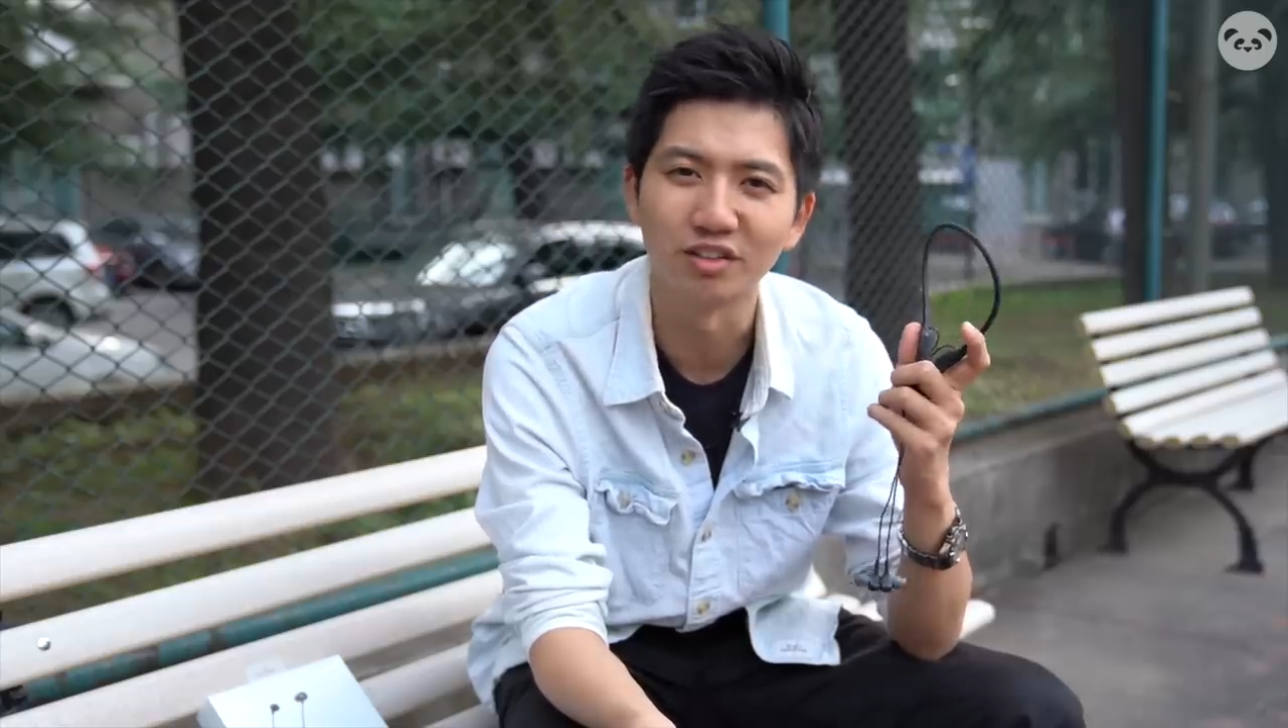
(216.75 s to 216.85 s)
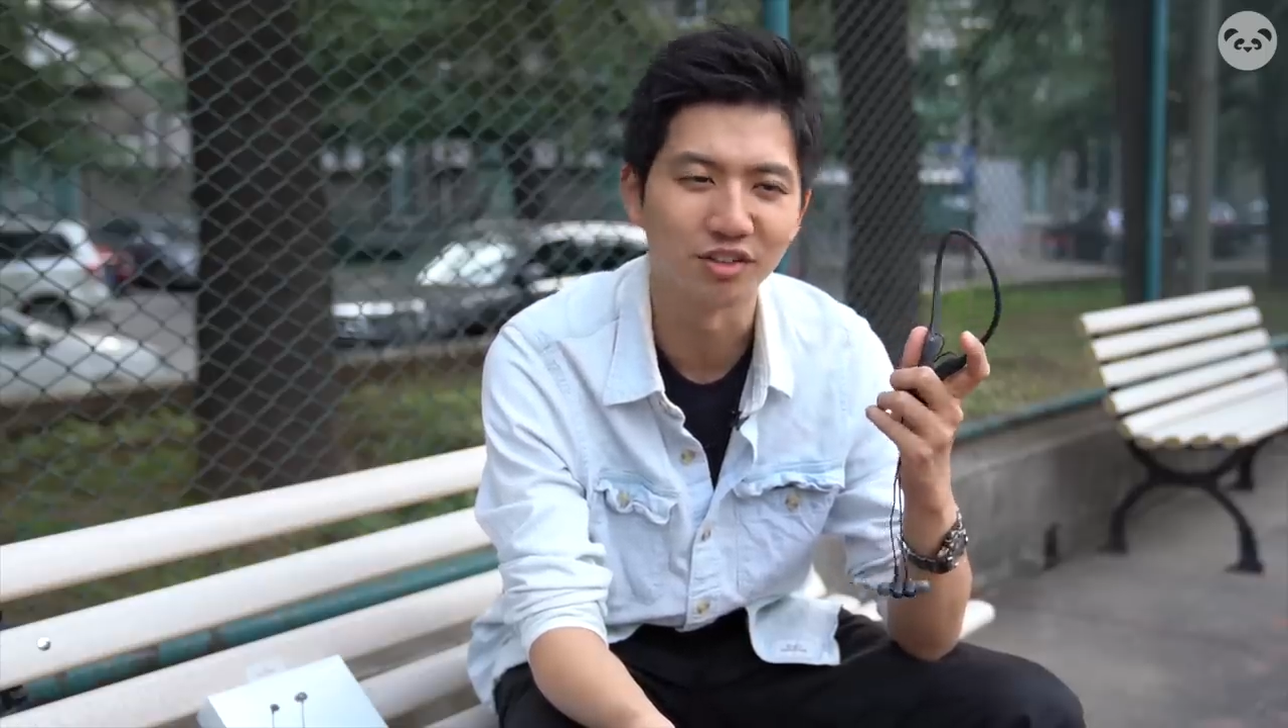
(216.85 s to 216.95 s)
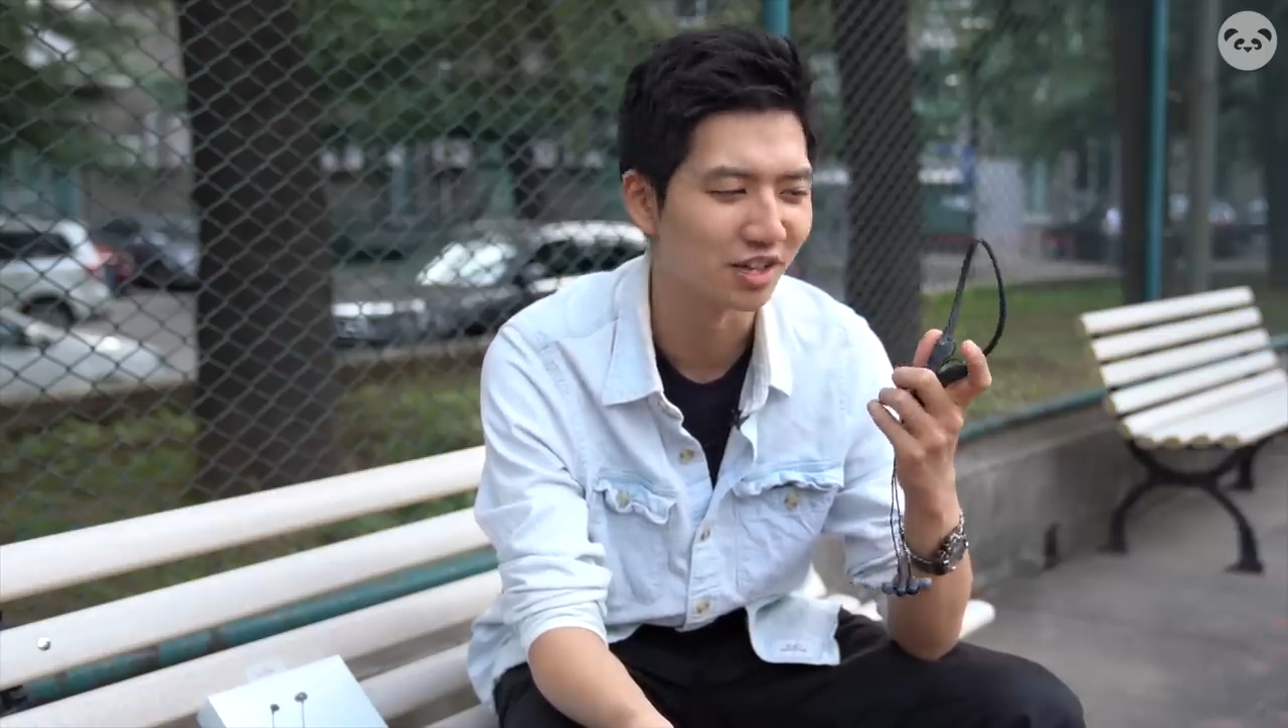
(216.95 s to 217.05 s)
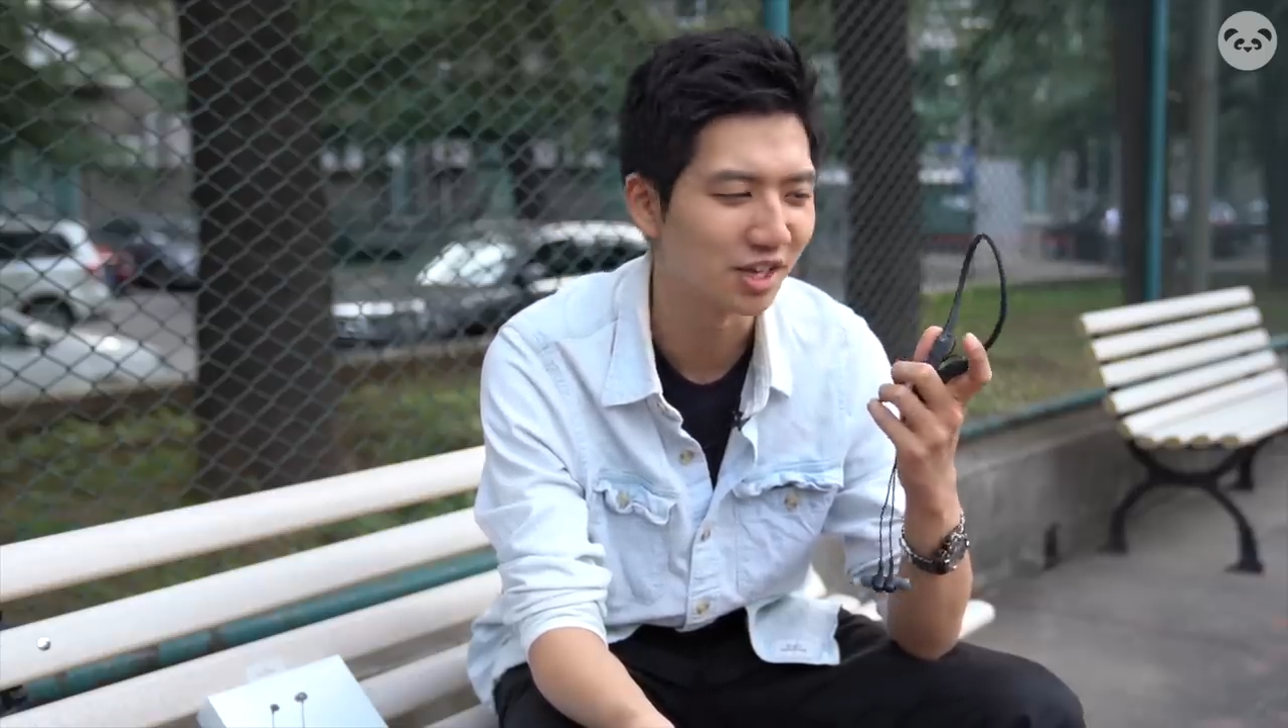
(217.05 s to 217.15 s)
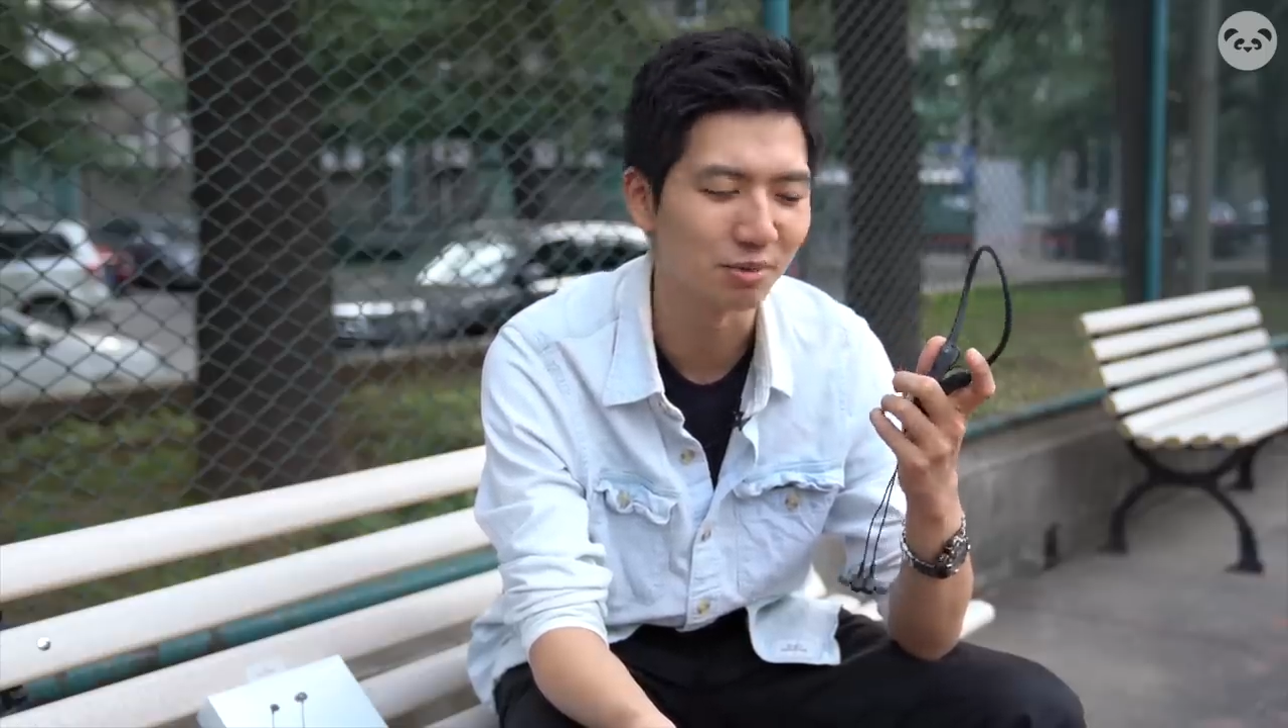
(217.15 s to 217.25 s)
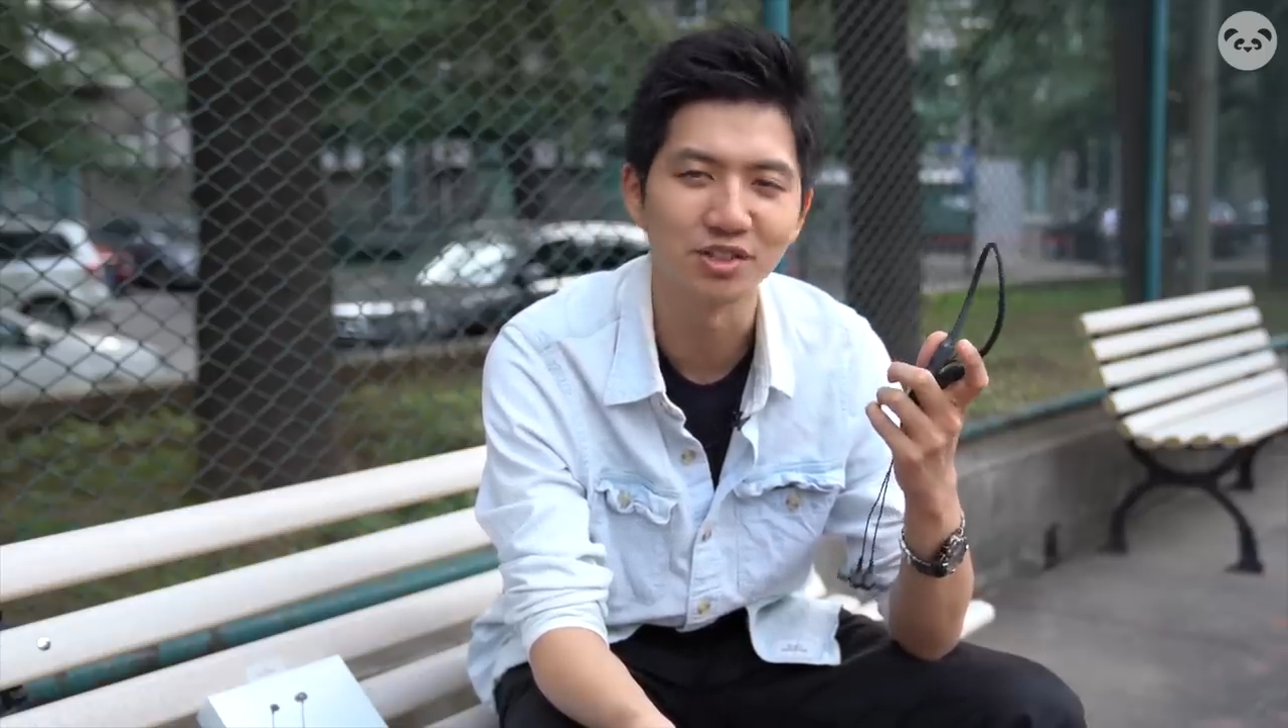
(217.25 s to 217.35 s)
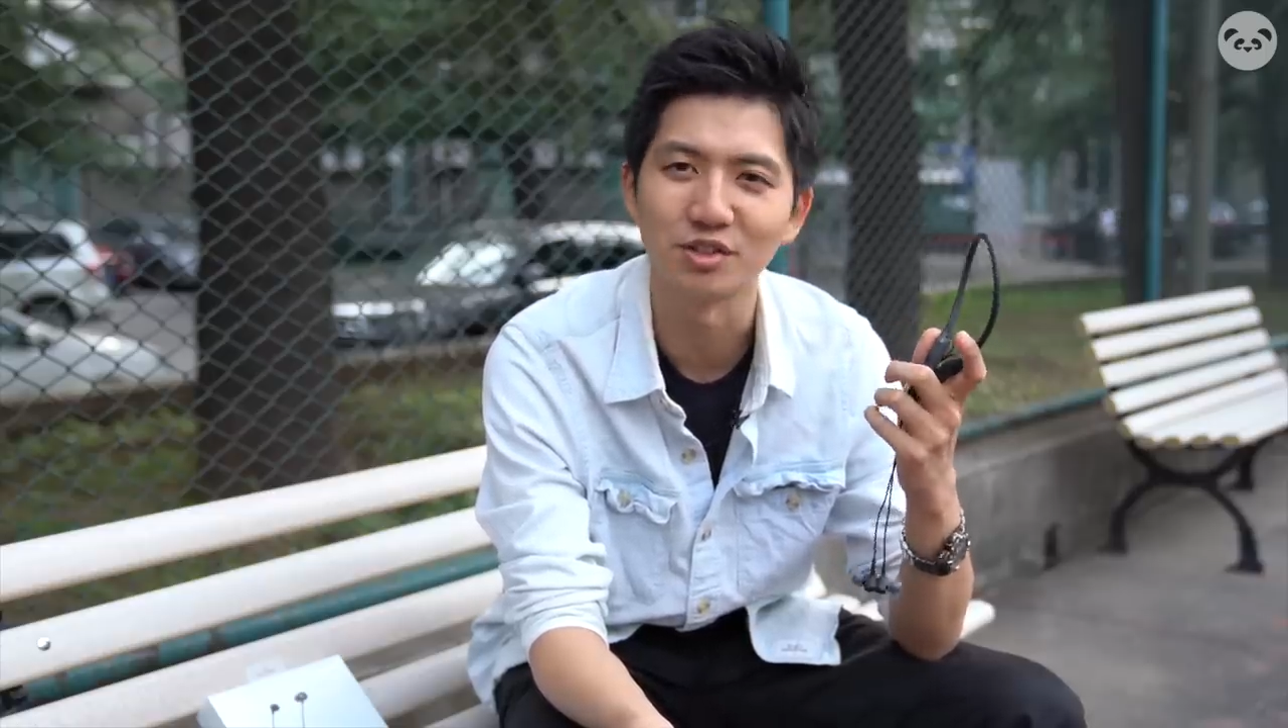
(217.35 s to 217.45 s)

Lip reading: on their naming